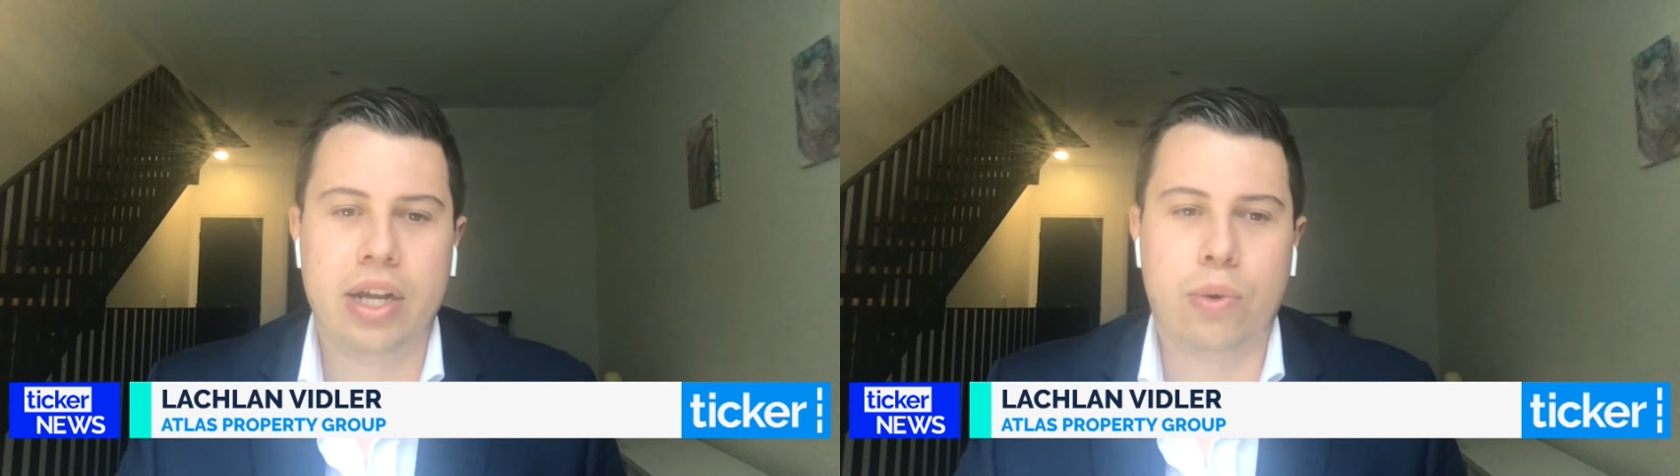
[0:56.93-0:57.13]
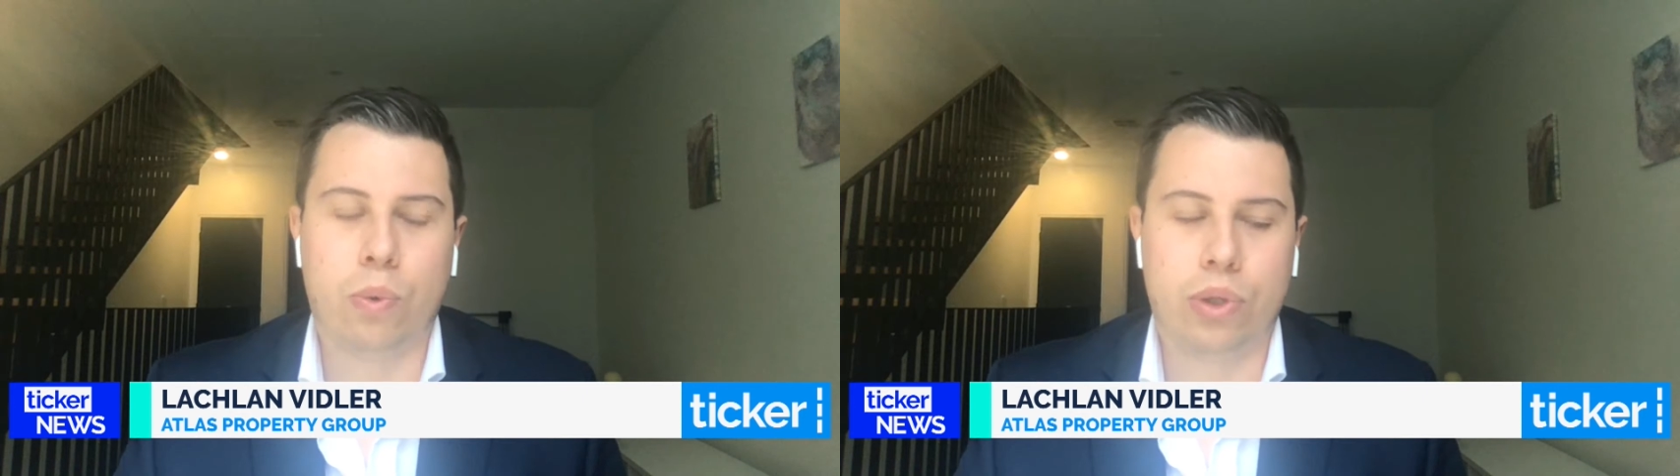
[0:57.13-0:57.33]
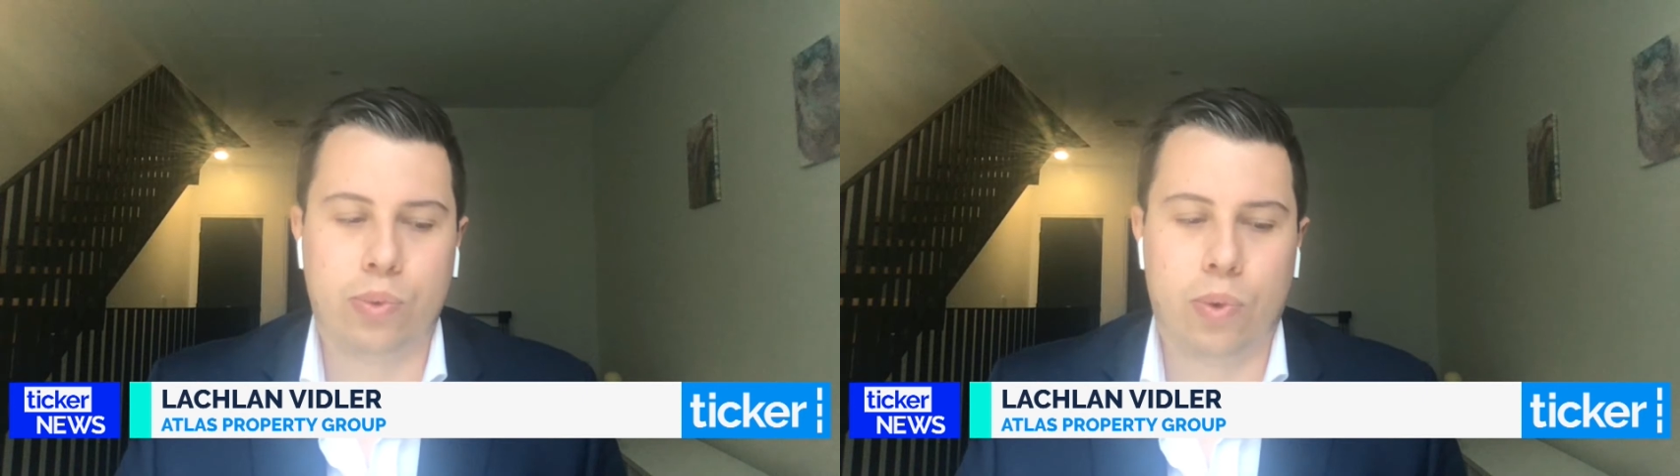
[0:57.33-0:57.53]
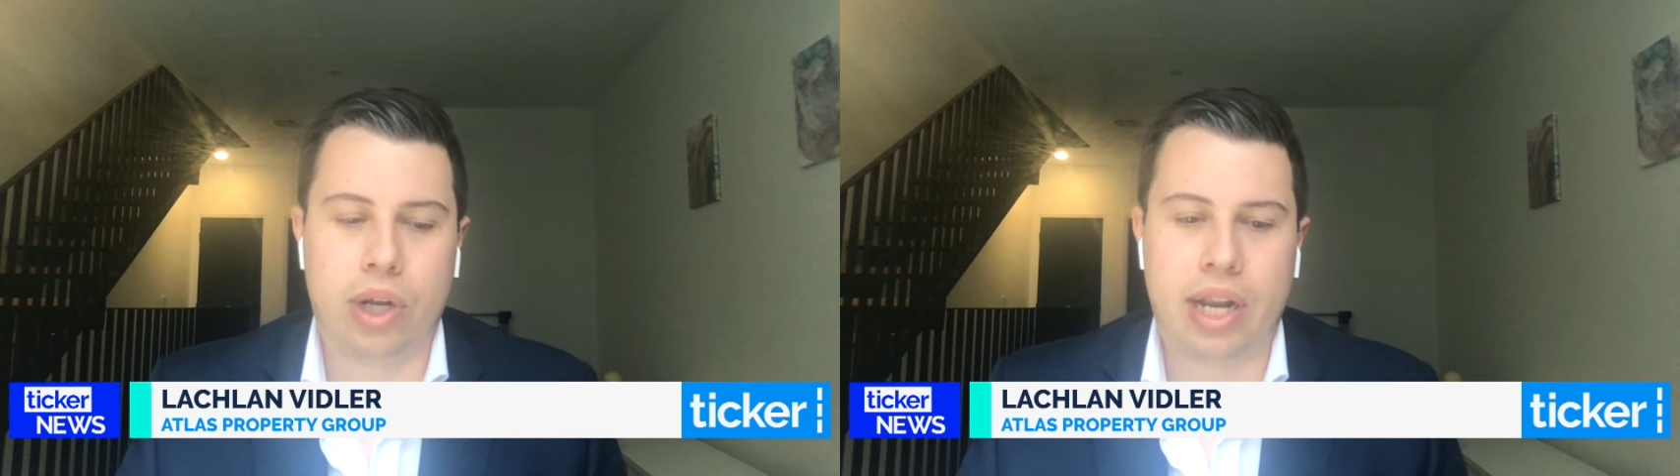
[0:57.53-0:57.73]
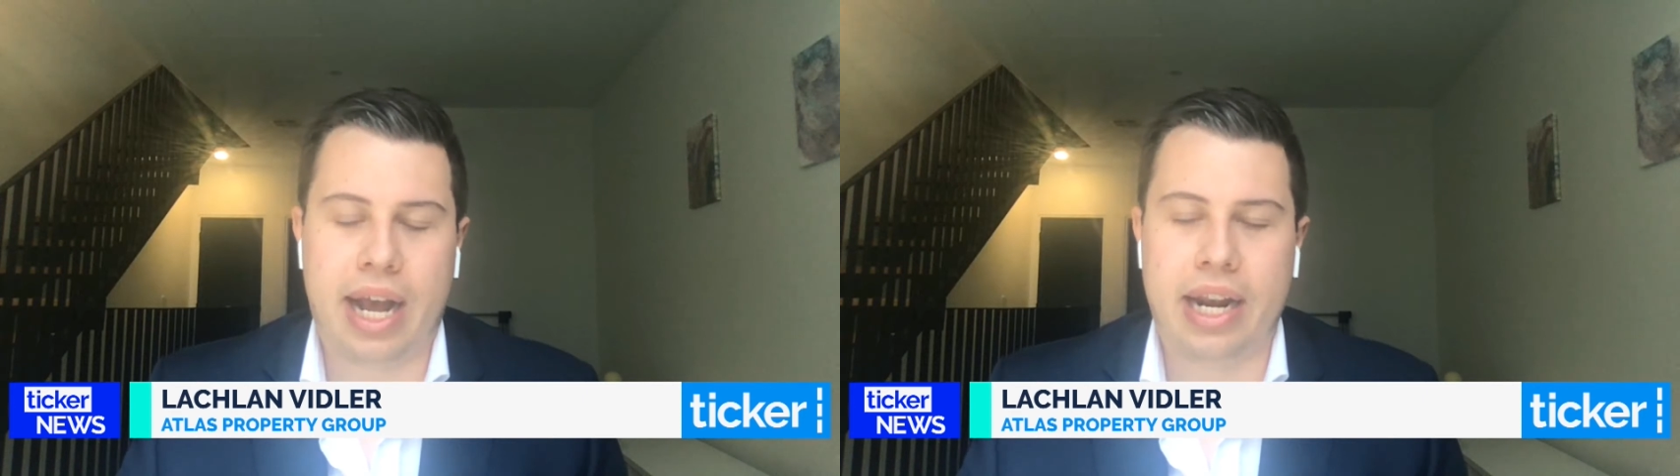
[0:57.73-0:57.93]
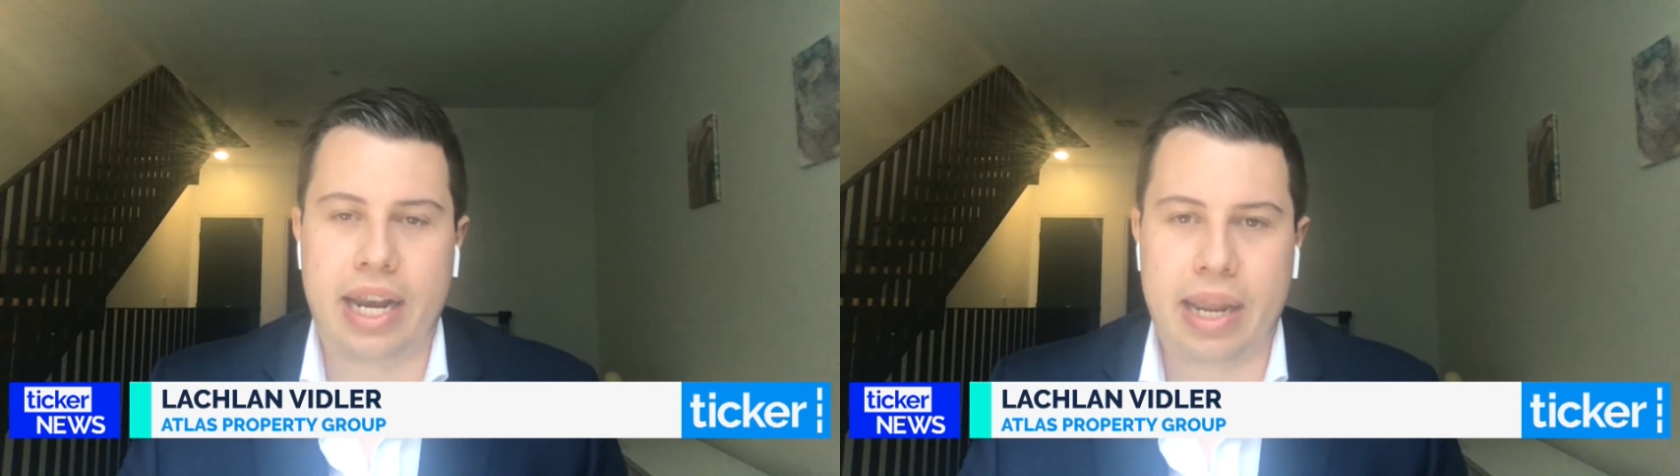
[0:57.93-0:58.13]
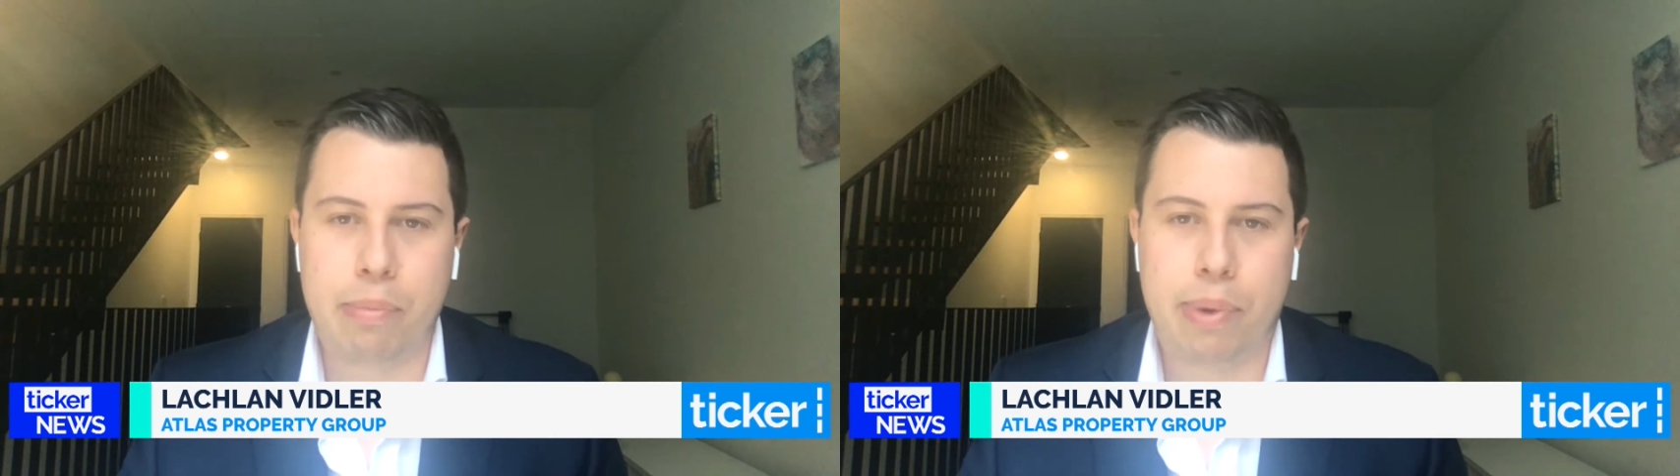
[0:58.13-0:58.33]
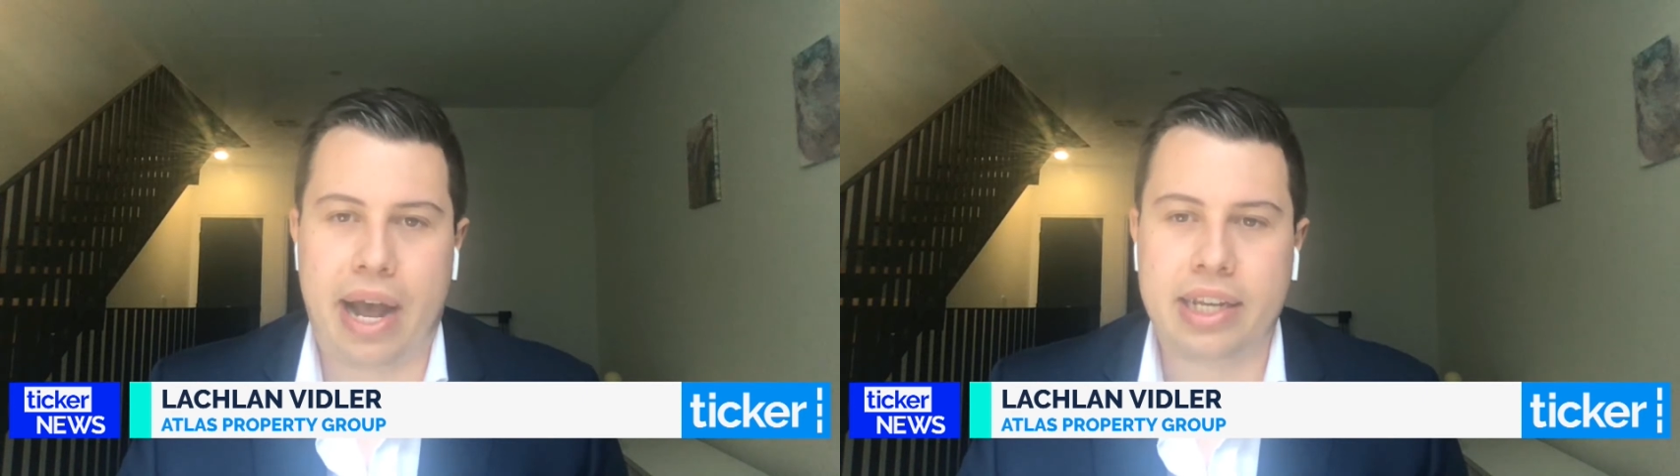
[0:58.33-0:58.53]
was what had an
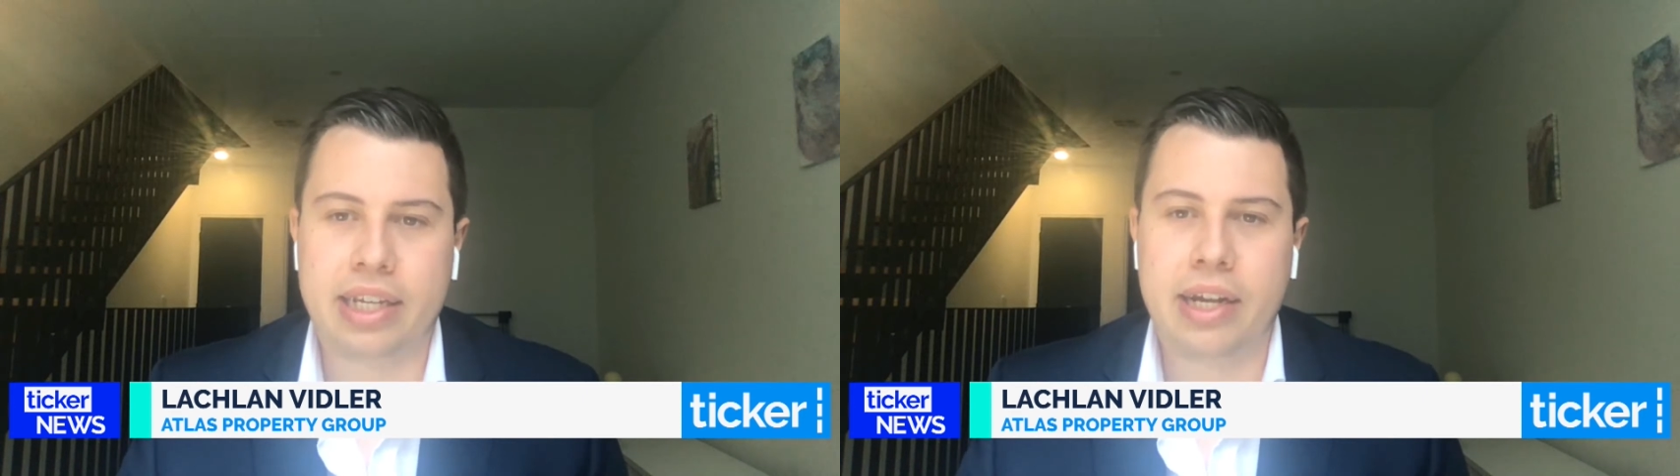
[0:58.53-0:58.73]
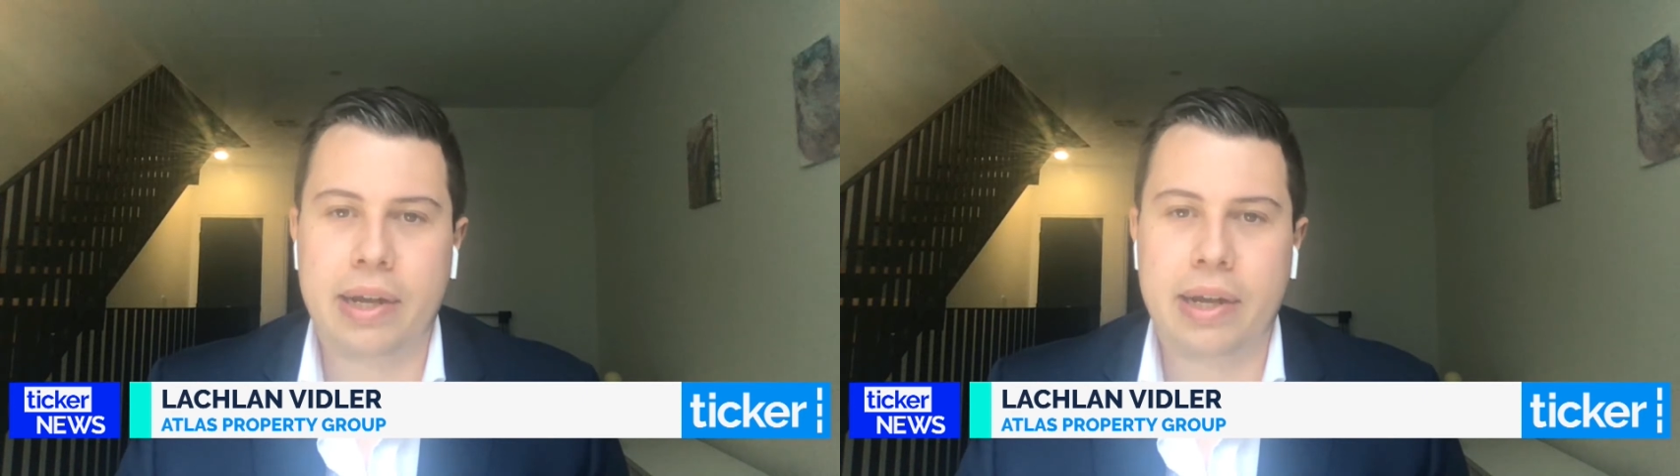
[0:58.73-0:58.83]
impact.